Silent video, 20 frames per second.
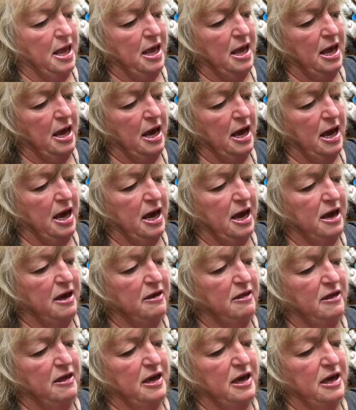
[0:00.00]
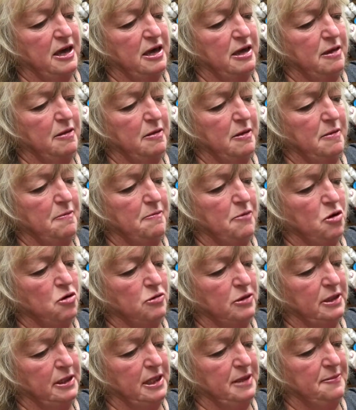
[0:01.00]
I think the
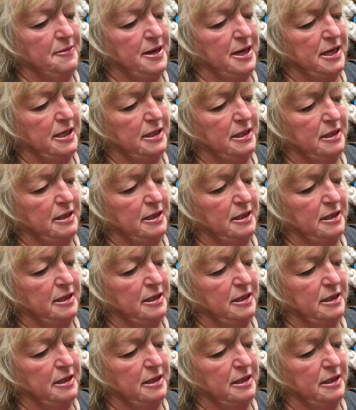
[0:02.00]
boxy bit,